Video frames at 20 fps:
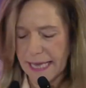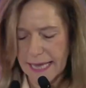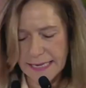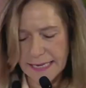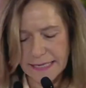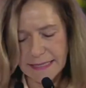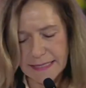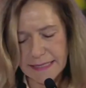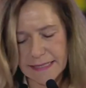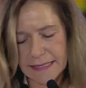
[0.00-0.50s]

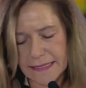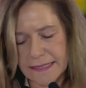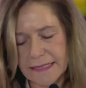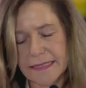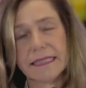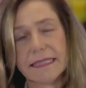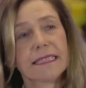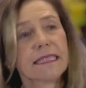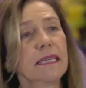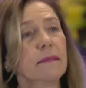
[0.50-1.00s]
guests,
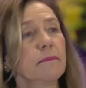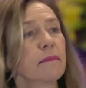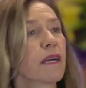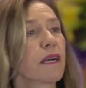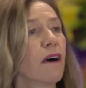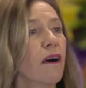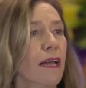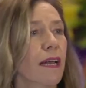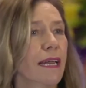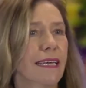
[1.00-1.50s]
esteemed
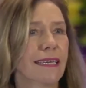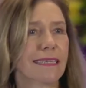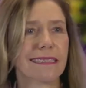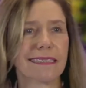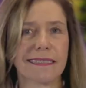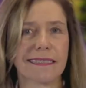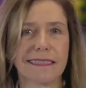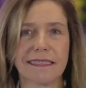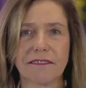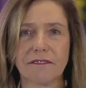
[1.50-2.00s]

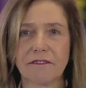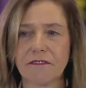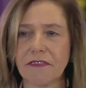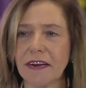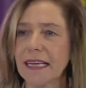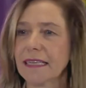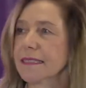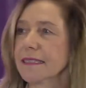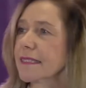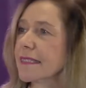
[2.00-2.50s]
colleagues,
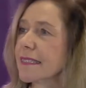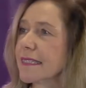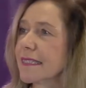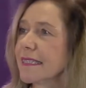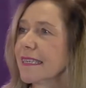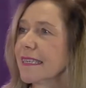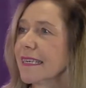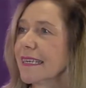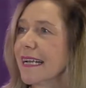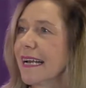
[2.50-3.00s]
friends,
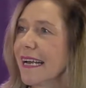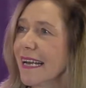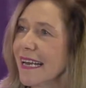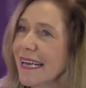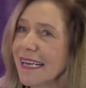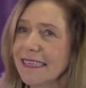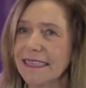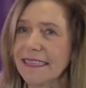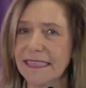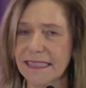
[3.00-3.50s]

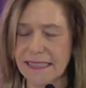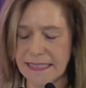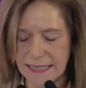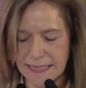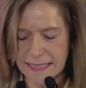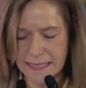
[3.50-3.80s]
ladies